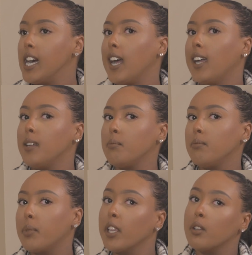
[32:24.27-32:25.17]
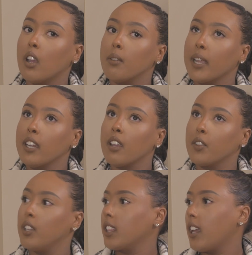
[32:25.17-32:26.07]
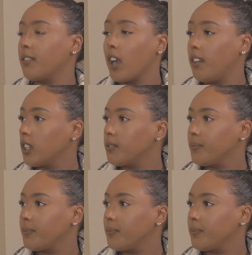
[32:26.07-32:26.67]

but you might not feel like that forever.